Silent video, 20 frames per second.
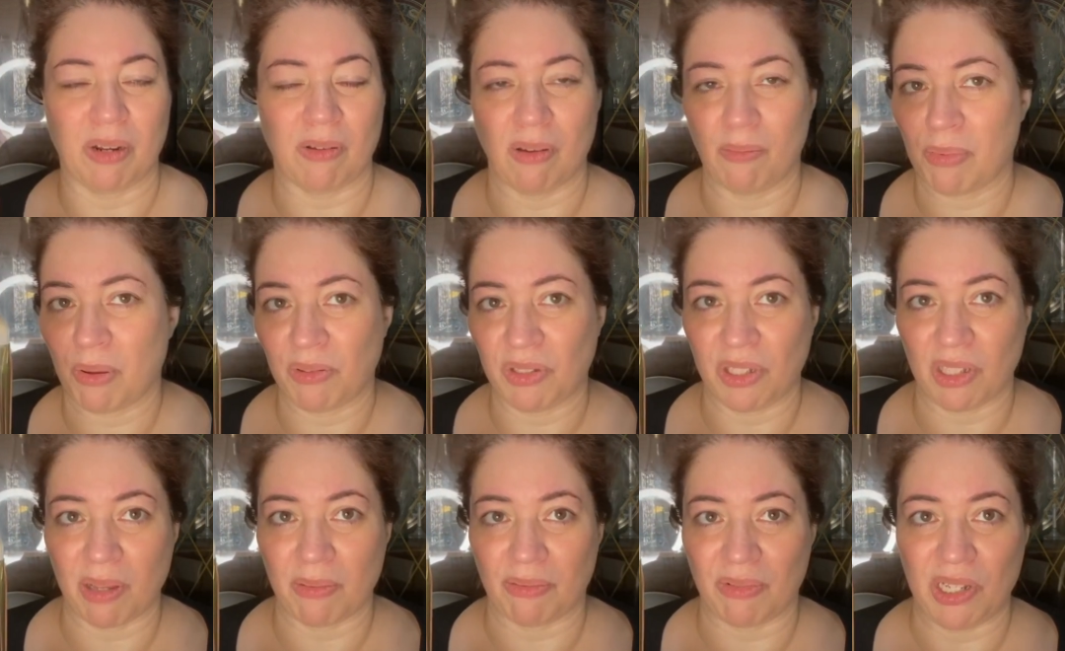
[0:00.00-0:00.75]

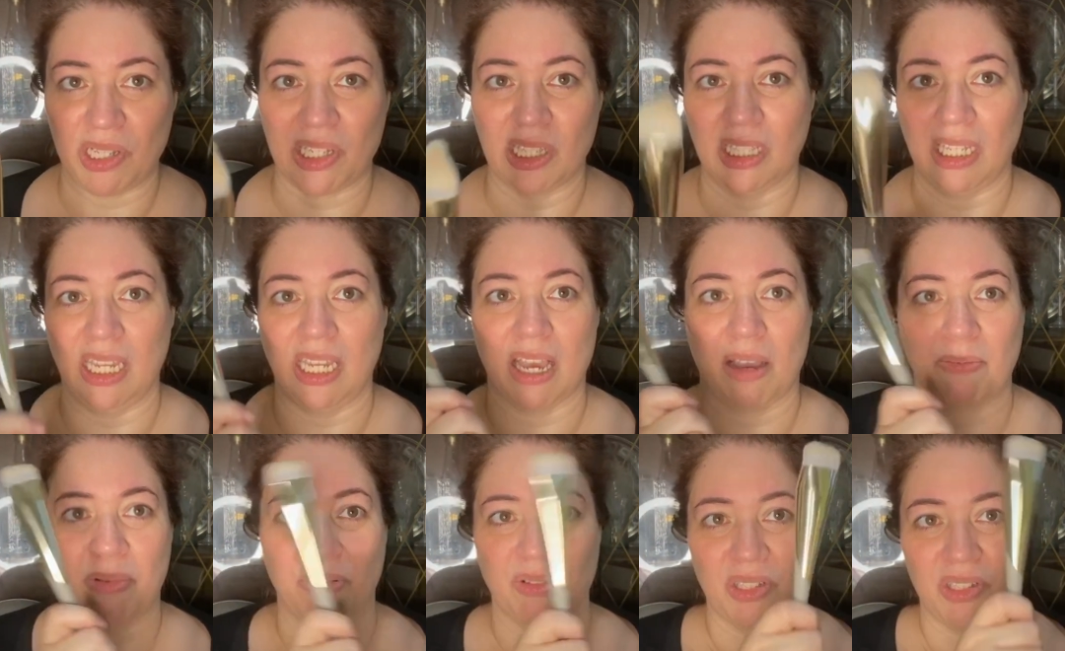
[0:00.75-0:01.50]
posted up recently. I'll
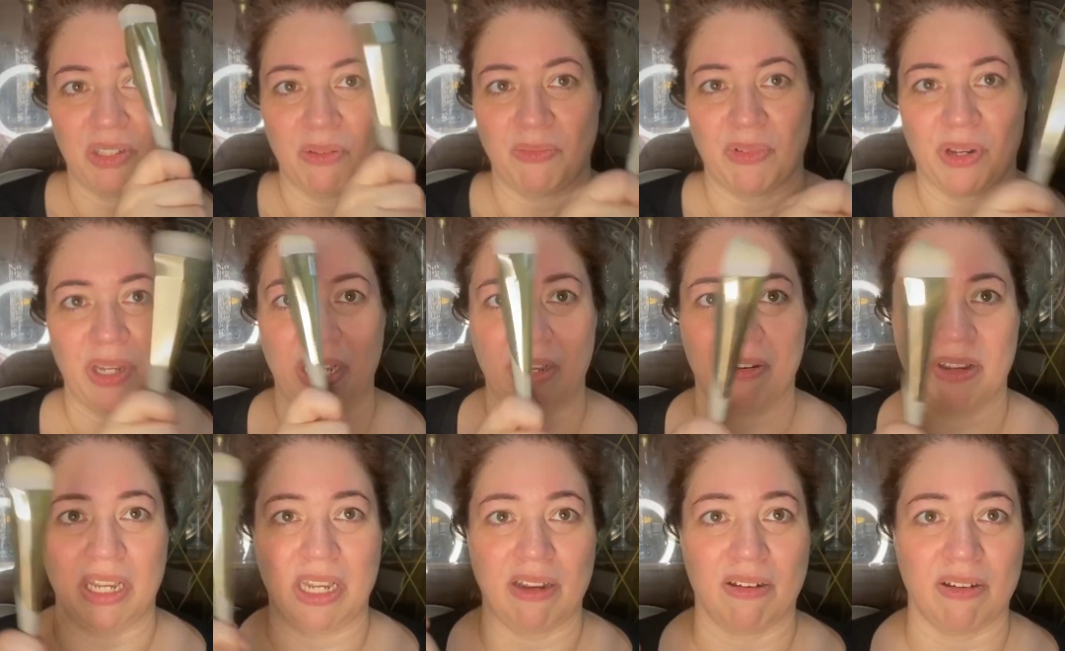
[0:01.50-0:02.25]
post it somewhere
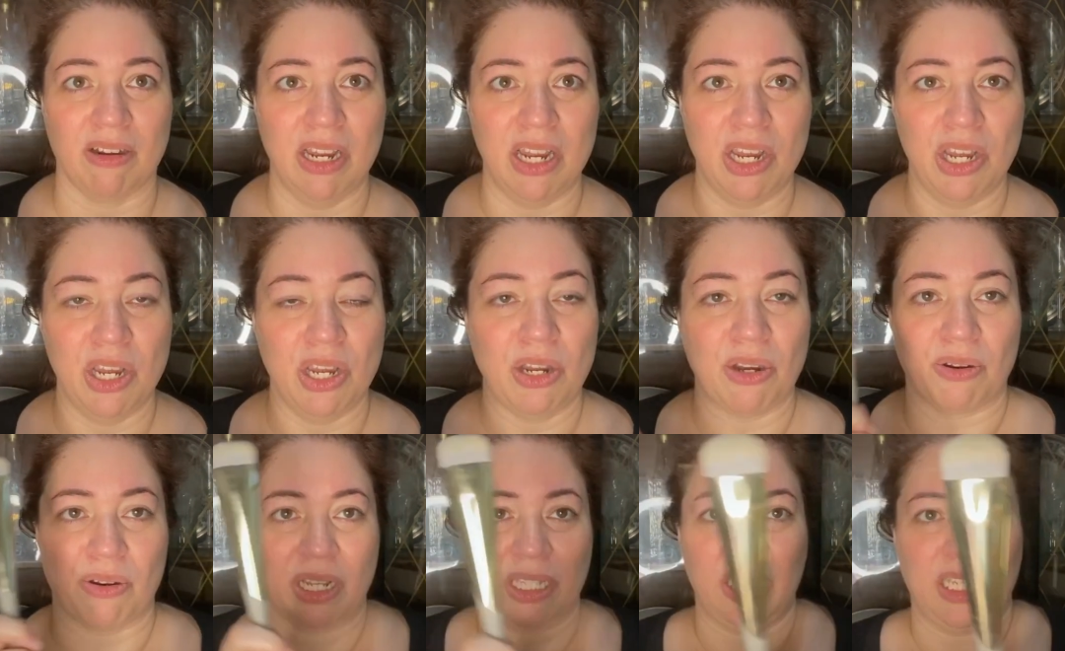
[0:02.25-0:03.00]
here,
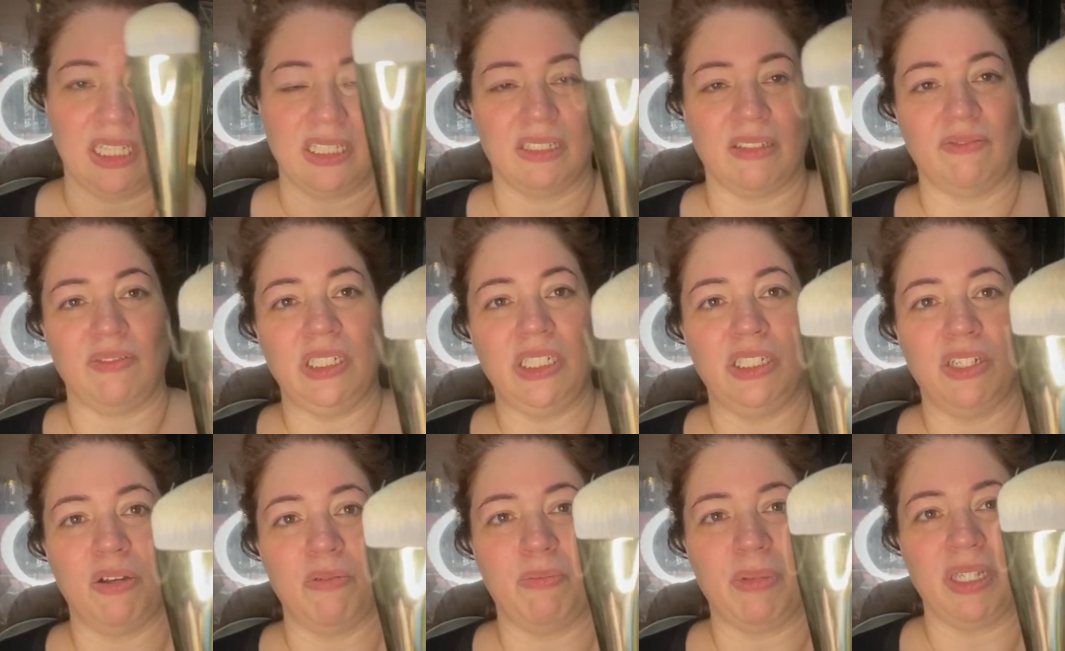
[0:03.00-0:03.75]
or at the end of the
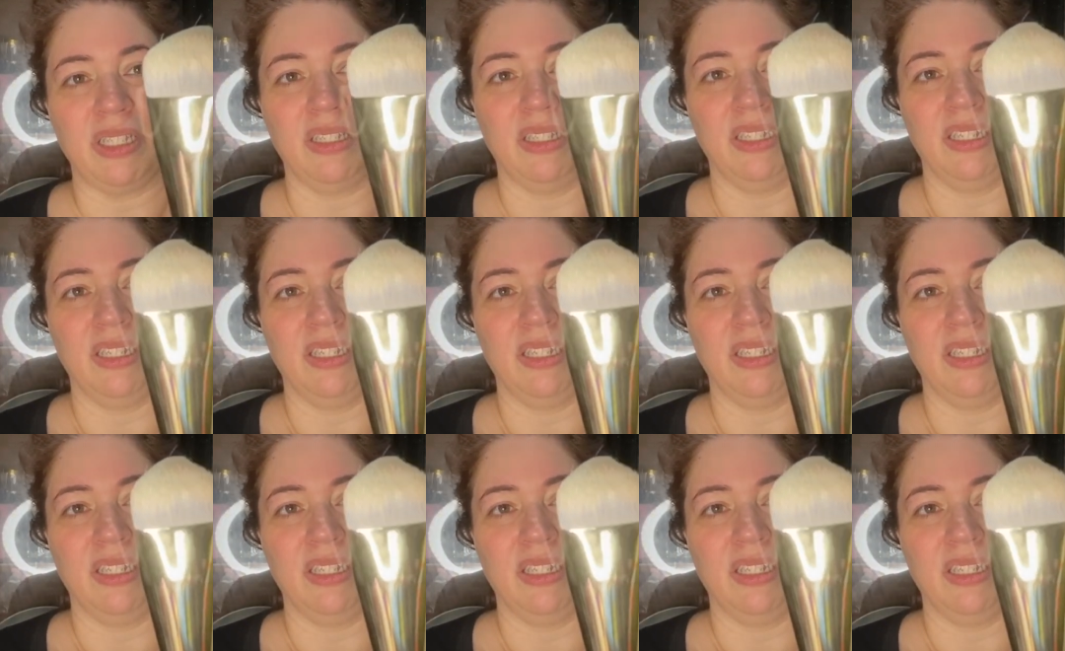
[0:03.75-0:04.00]
video, but